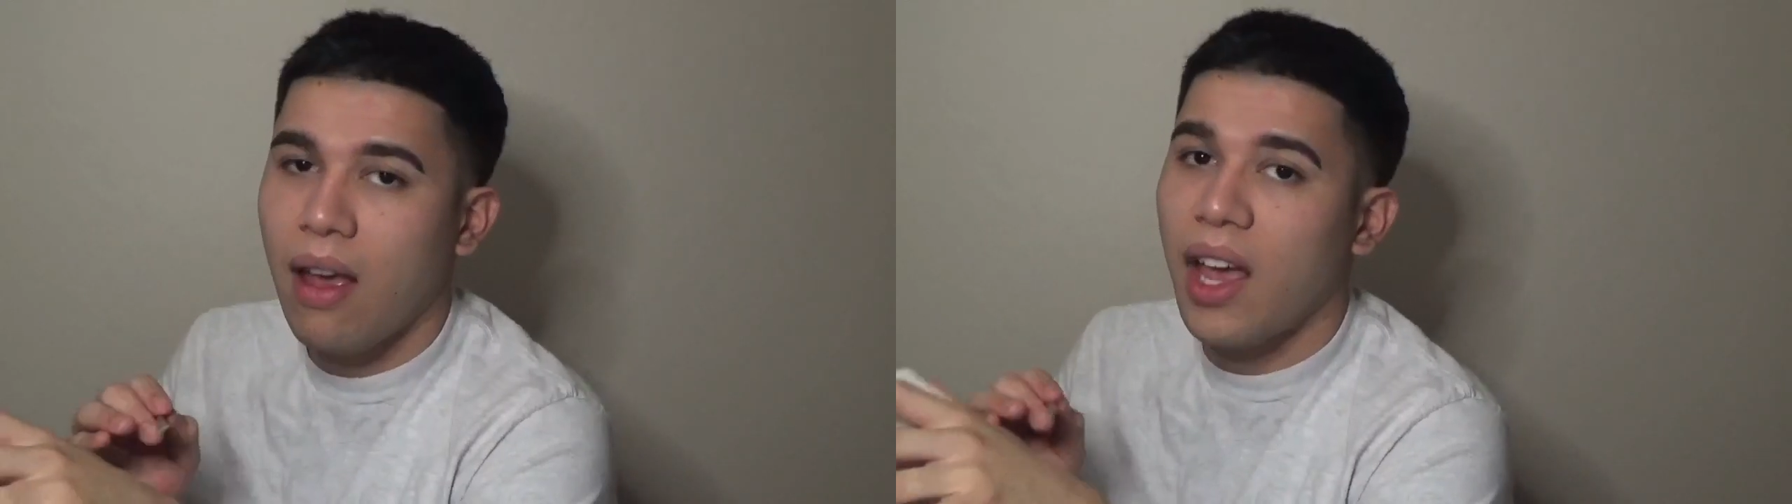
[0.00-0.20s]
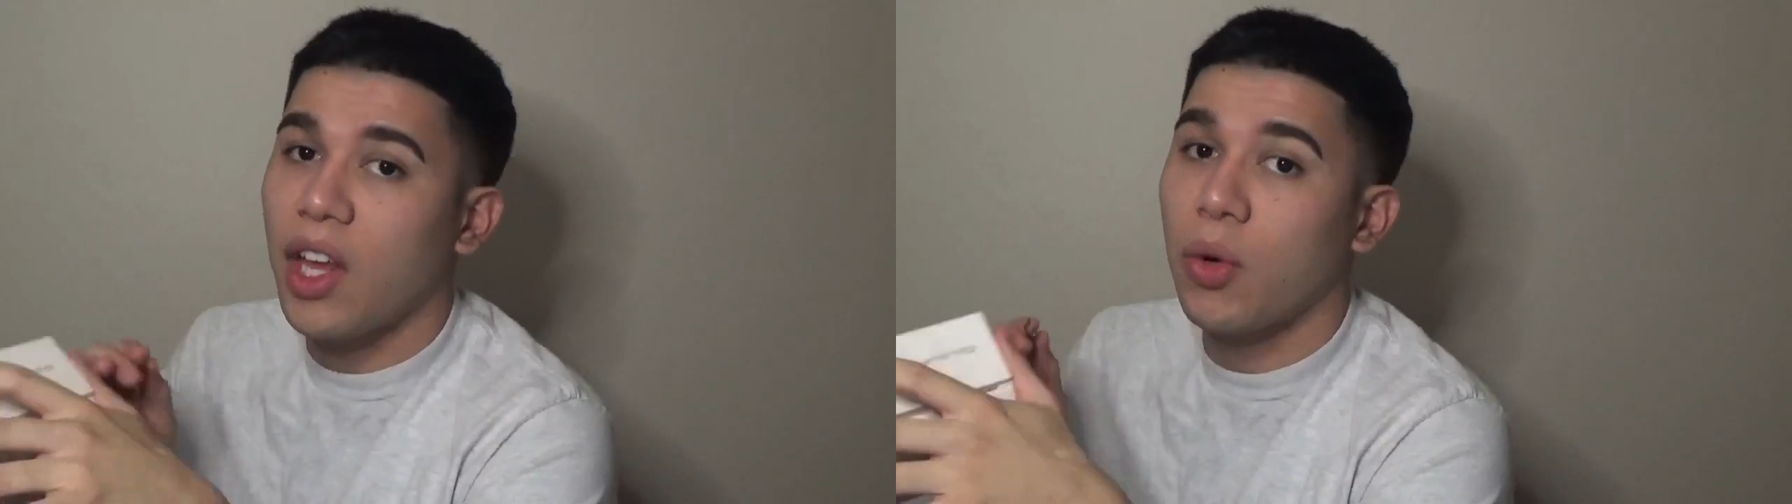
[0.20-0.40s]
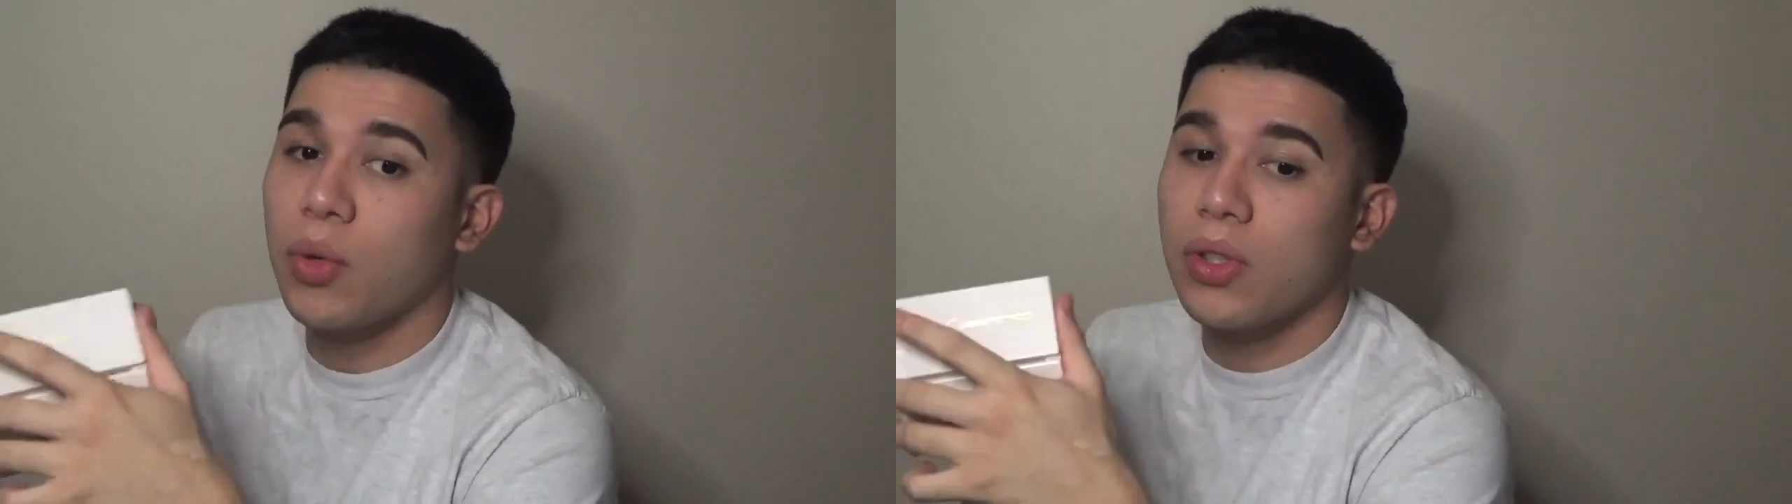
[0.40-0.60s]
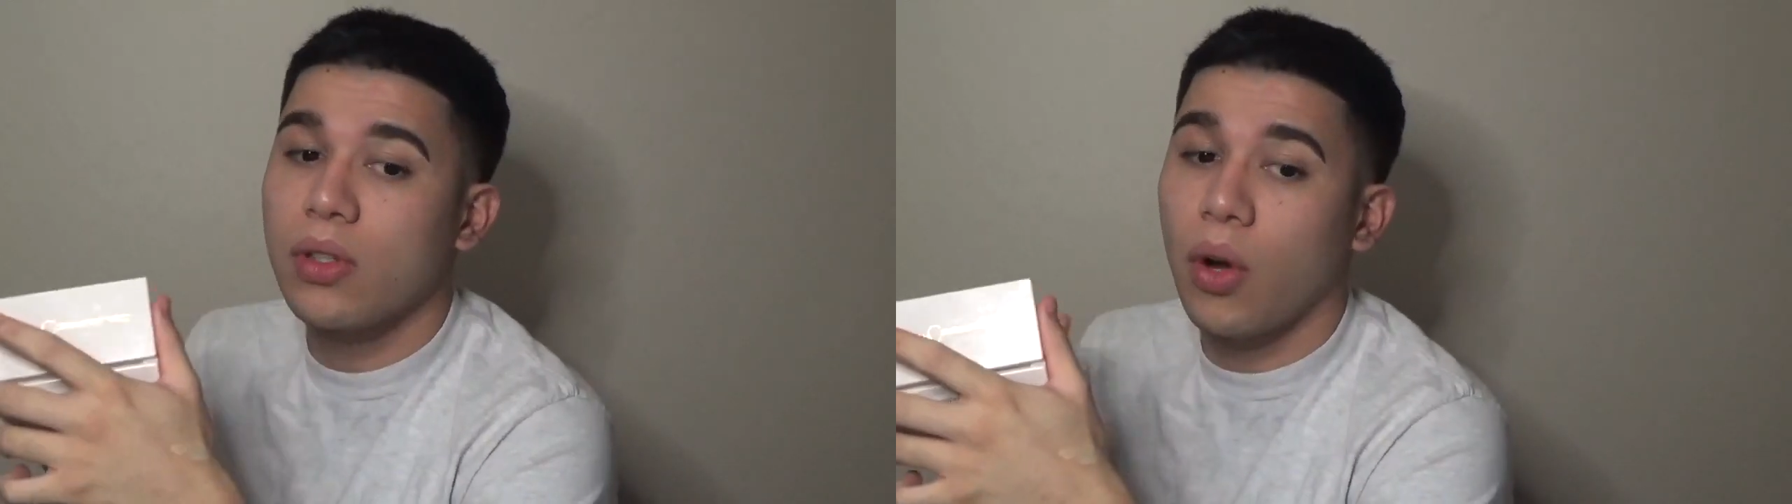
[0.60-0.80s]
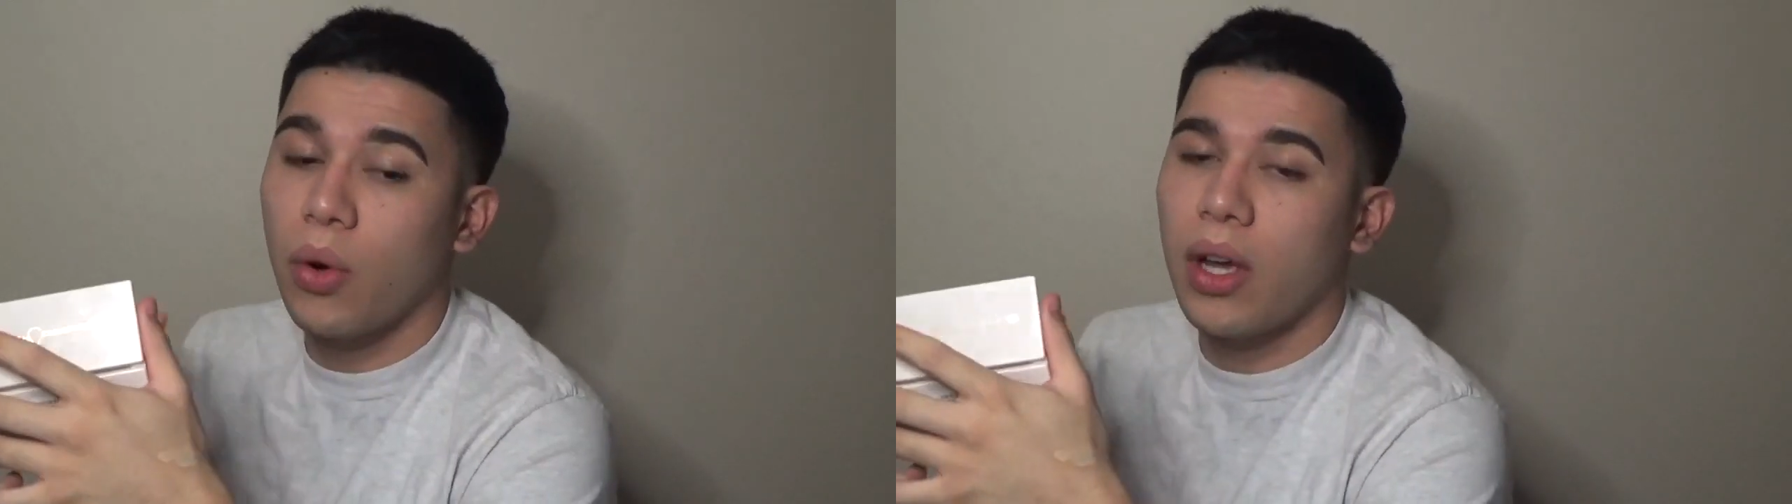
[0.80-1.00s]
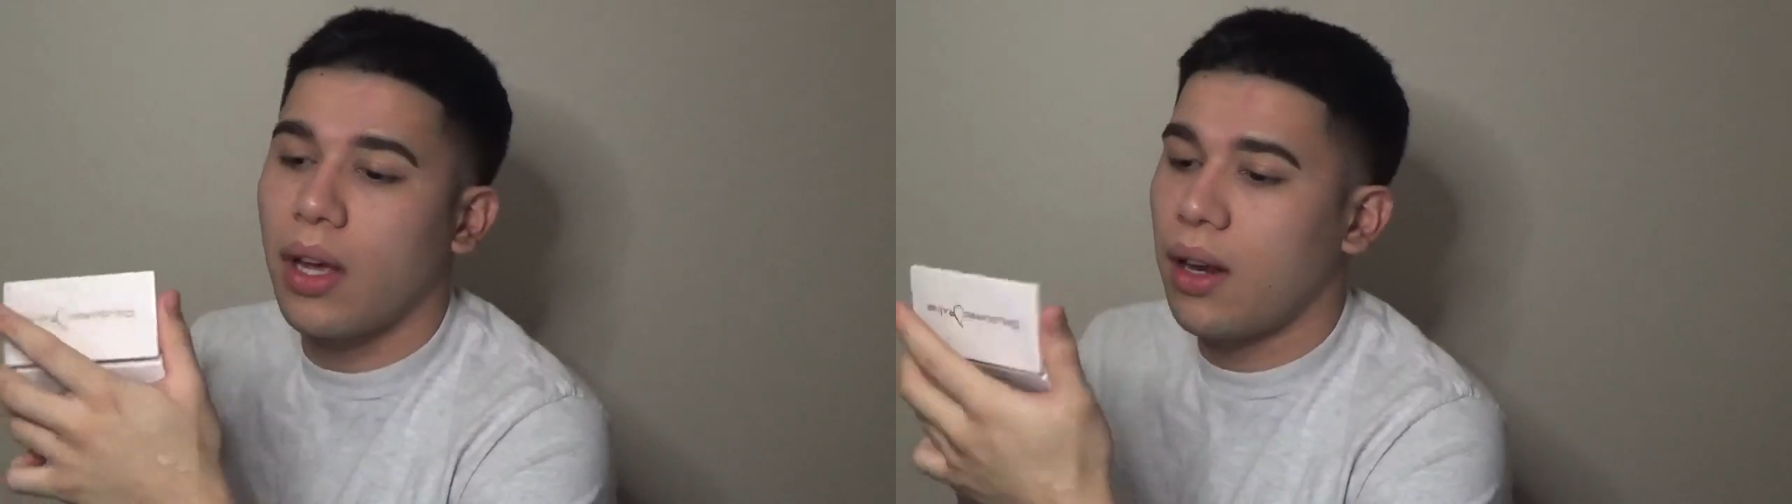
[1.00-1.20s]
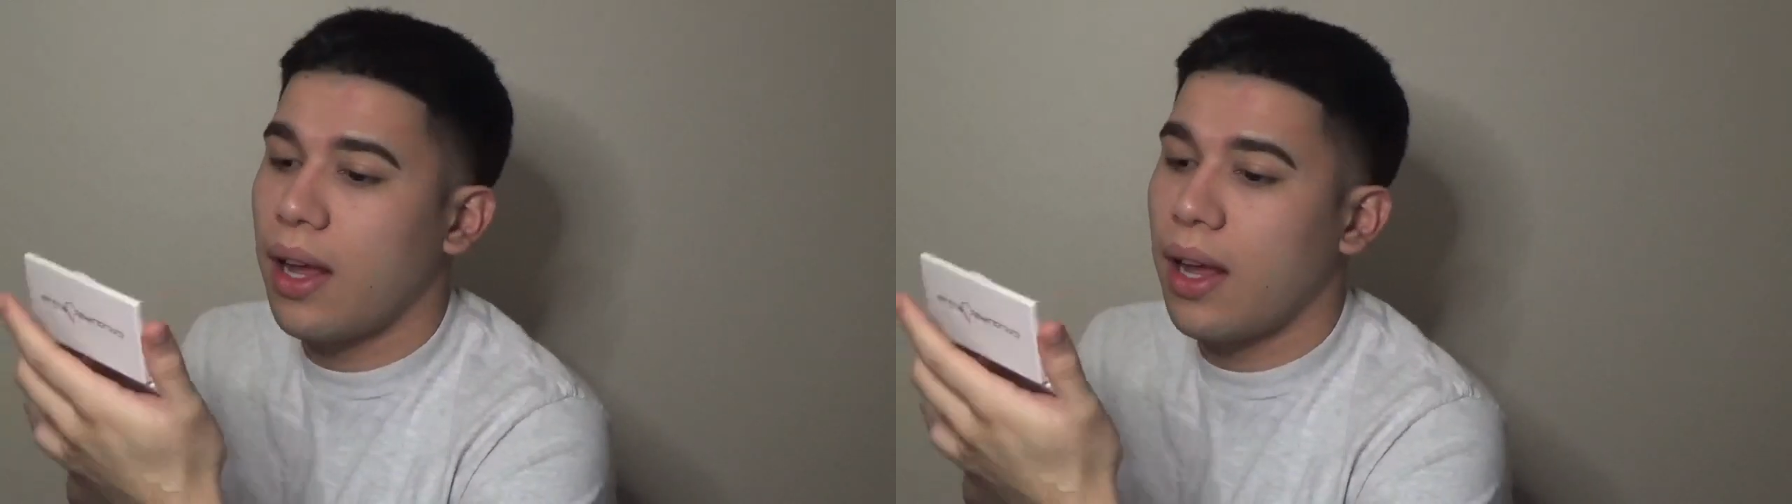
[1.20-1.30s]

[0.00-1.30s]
and it was so good.